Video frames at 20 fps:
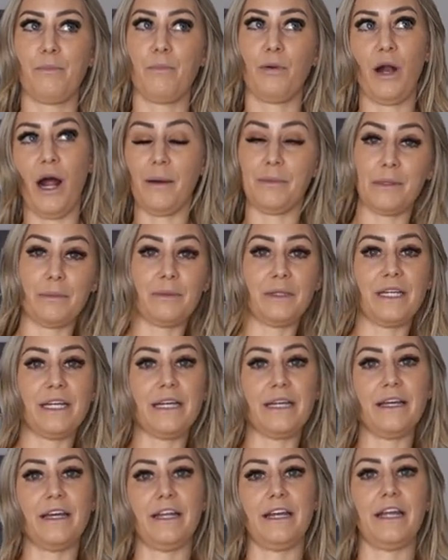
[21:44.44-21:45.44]

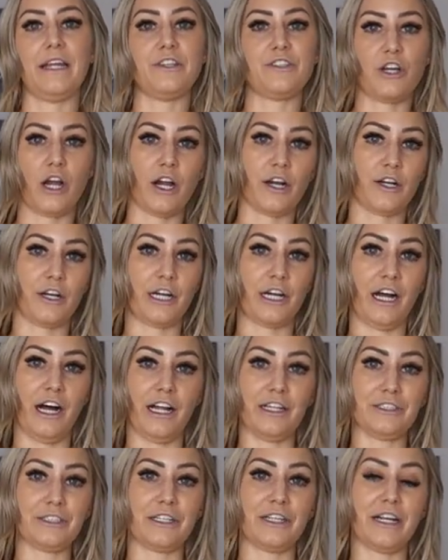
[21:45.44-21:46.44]
probably in a darker
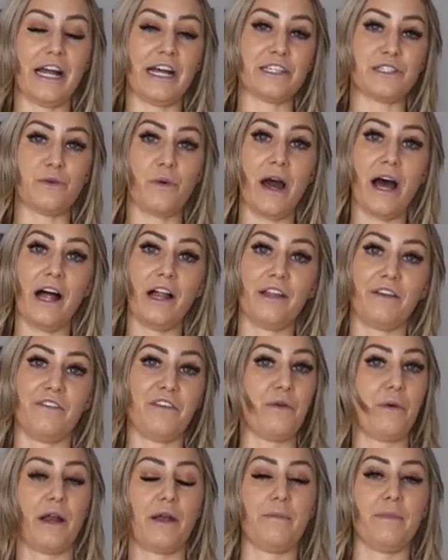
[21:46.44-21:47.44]
color as well, if
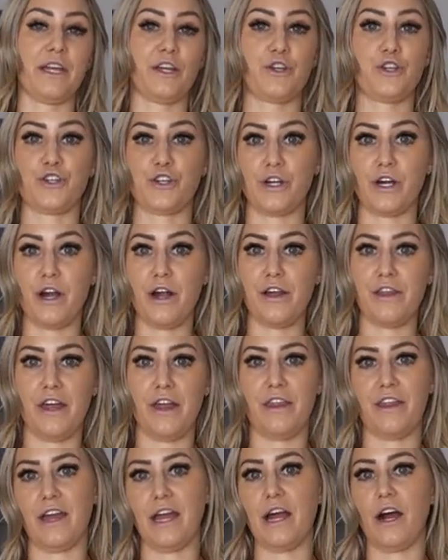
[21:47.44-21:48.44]
you wanna make sure
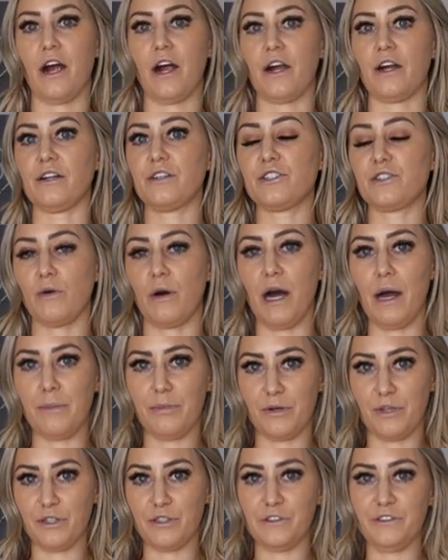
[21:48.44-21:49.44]
that they are
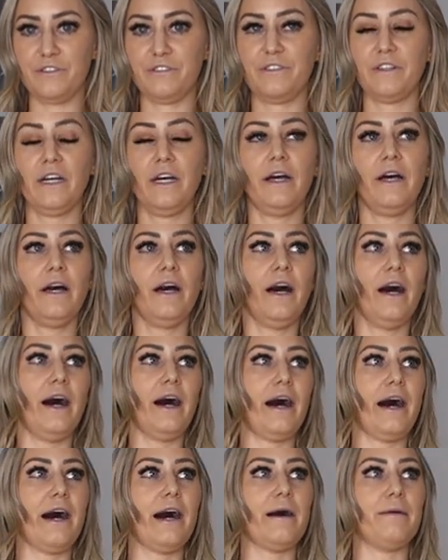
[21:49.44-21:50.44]
squat proof.
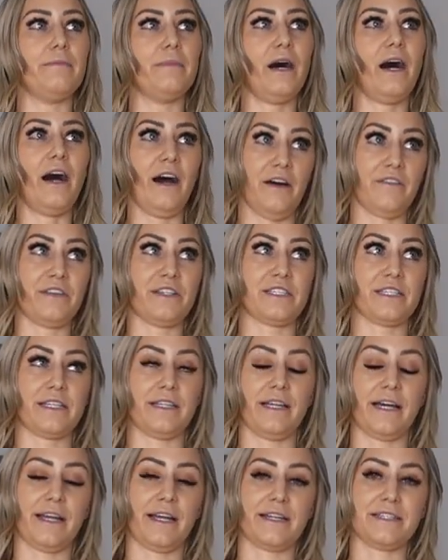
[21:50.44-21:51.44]
Obviously,
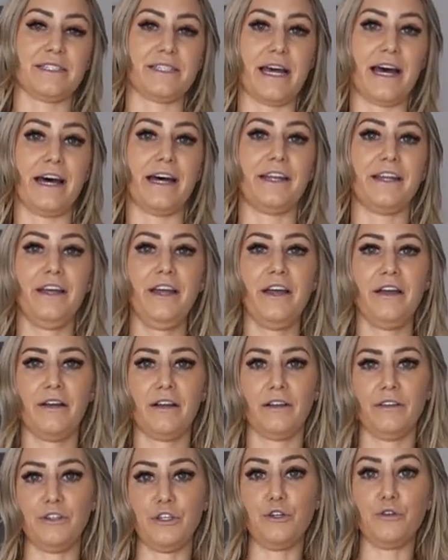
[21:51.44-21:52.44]
like I said,
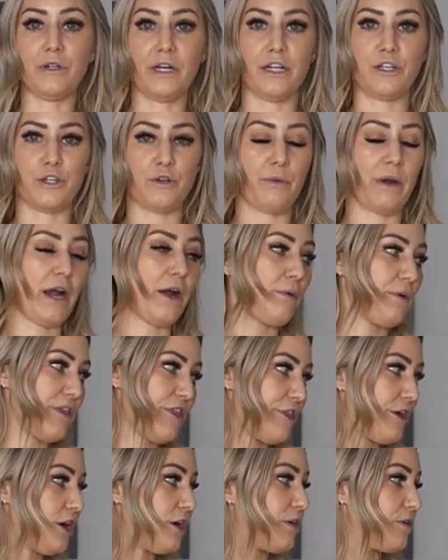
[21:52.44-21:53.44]
nude underwear
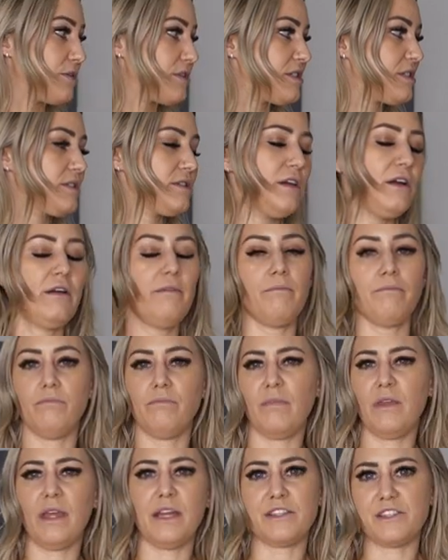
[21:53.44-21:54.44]
with those,
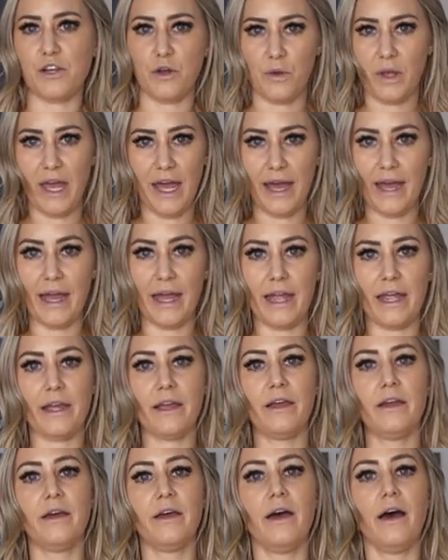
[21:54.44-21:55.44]
it's
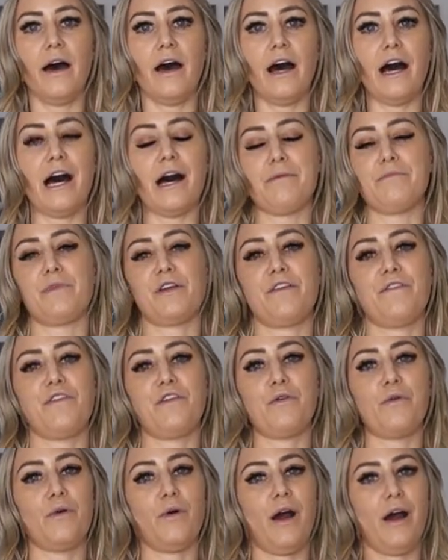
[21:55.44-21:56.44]
okay. But if
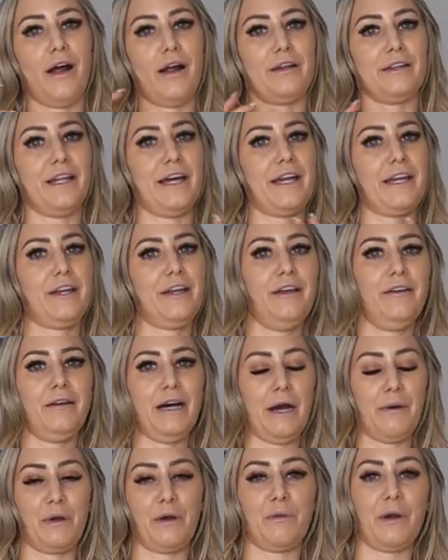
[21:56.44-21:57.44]
you are like,
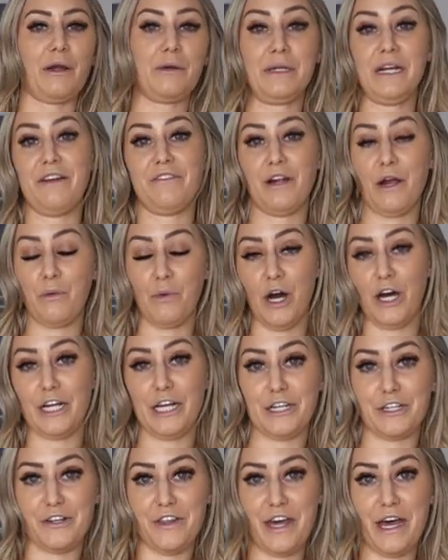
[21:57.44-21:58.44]
I want to wear whatever I
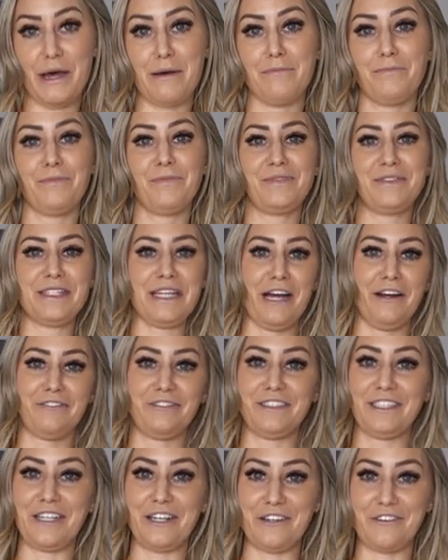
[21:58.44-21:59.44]
want under them,
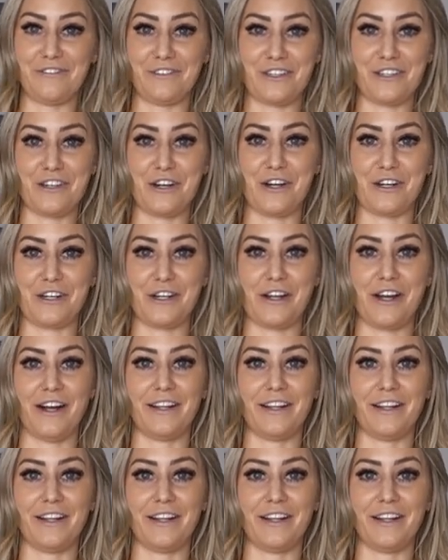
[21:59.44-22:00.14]
definitely go for a darker